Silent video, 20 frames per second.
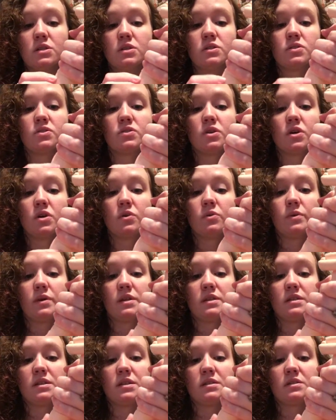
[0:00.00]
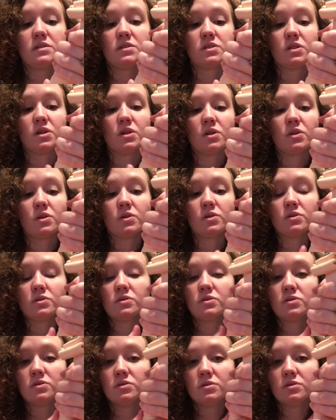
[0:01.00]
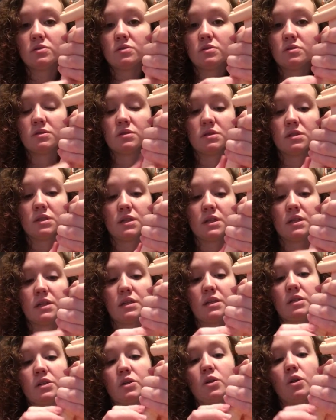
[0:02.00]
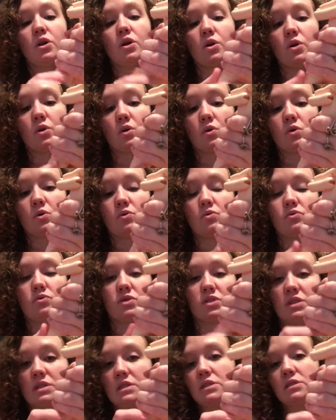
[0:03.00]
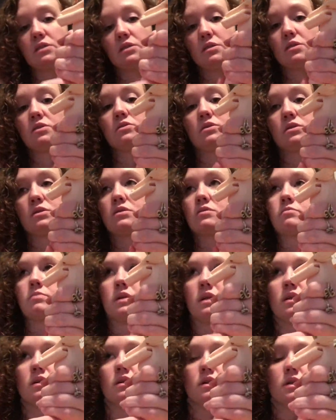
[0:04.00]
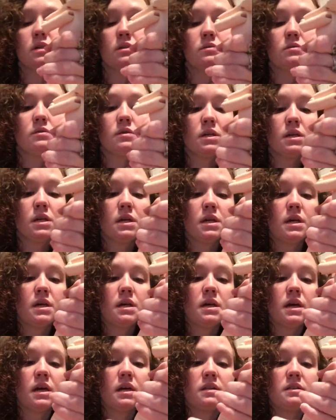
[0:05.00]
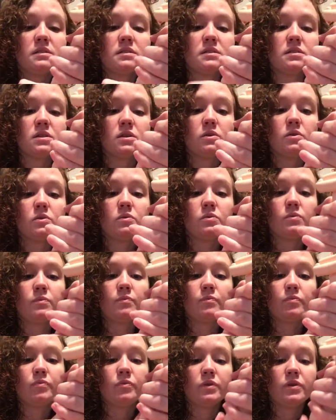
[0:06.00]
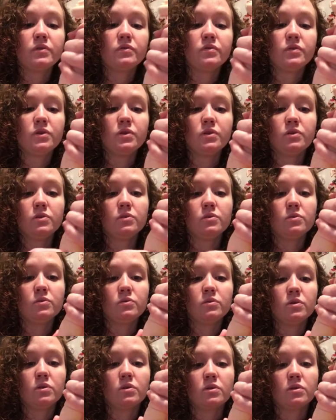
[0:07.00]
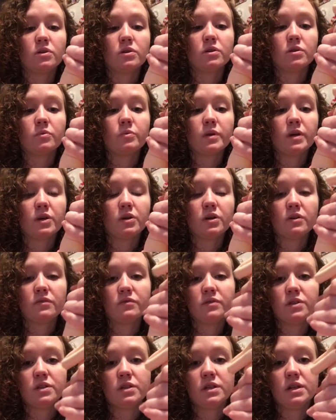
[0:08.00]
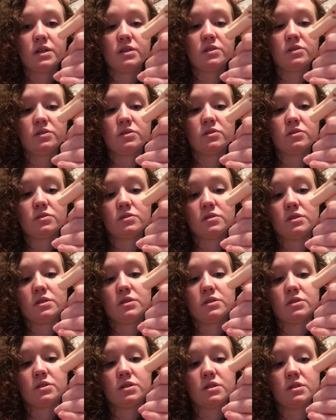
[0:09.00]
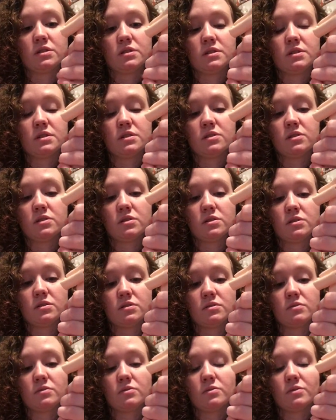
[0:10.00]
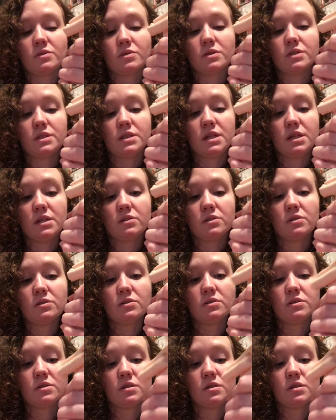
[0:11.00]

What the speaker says: so it does turn like in clothes and, you know, just period. And so if you aren't aware of it and you're like trying to sit her or stand her or